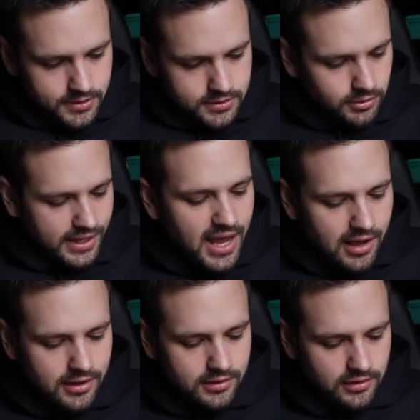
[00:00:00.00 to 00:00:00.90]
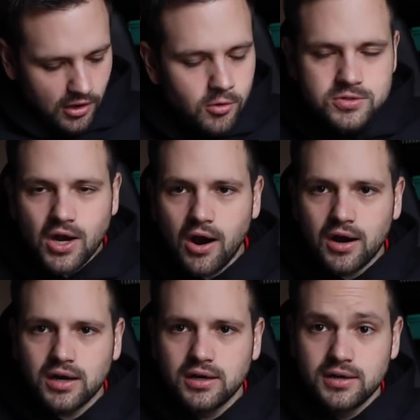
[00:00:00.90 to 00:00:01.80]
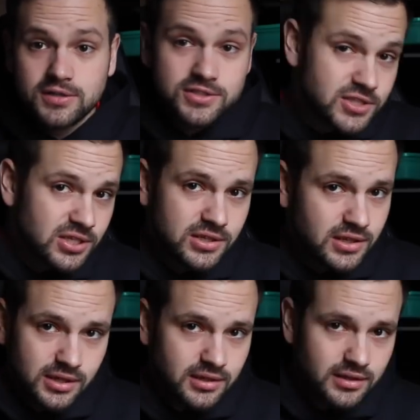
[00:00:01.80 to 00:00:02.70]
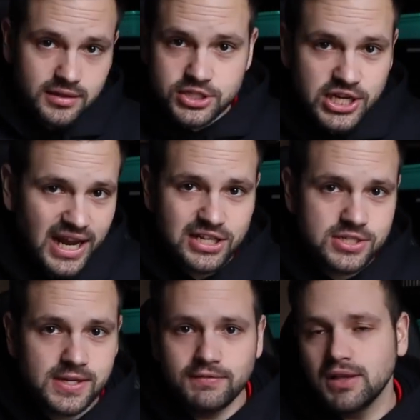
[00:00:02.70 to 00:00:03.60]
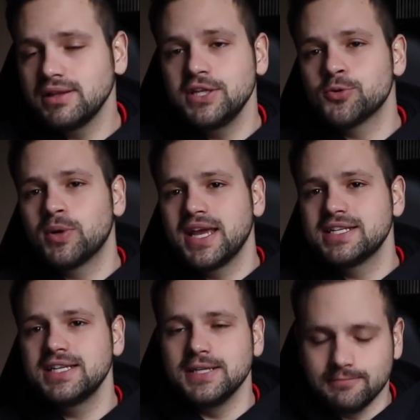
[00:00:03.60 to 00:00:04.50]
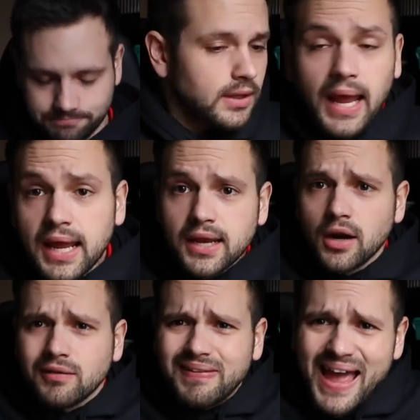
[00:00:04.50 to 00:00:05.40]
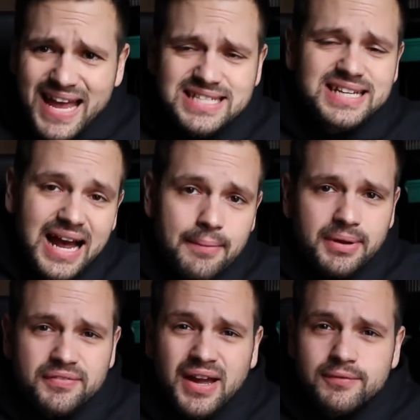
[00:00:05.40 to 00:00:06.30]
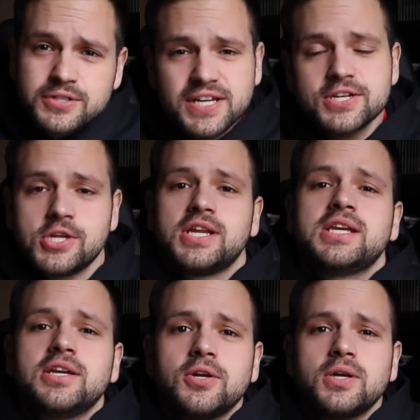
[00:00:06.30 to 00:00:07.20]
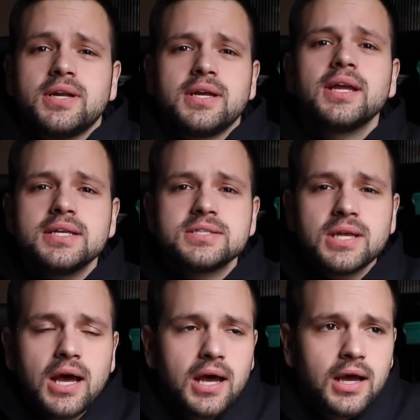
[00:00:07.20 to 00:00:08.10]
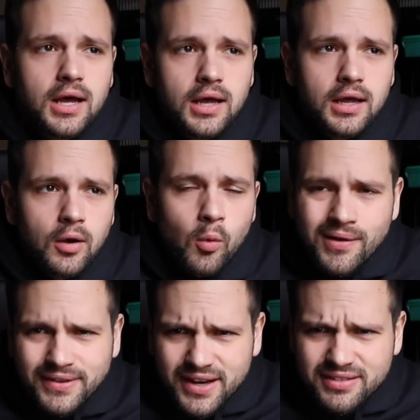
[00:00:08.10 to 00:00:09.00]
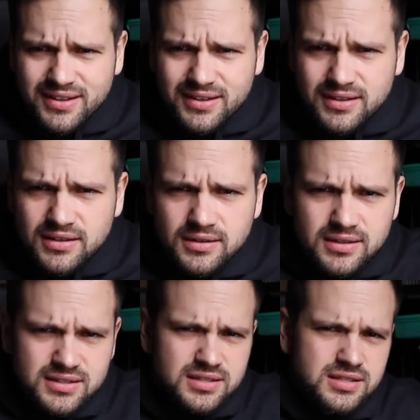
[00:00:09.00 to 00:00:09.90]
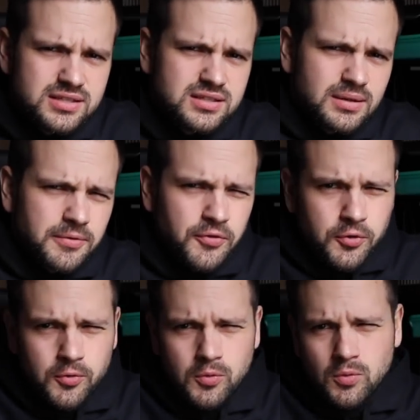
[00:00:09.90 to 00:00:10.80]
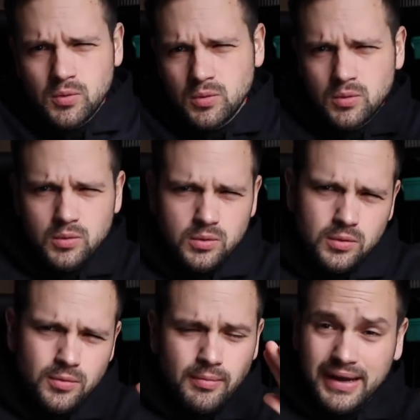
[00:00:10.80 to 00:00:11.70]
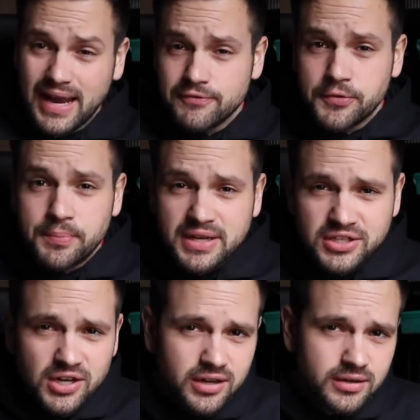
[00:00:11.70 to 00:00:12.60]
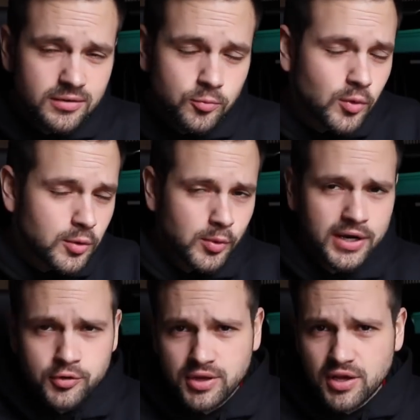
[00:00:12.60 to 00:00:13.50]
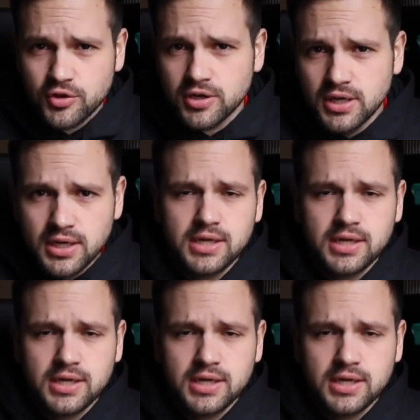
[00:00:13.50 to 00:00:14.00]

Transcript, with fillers: So yeah, those are the, the, the changes of the Elite 2018. And our last topic of conversation here is uh, one that I think some of you might have an opinion on, one way or the other.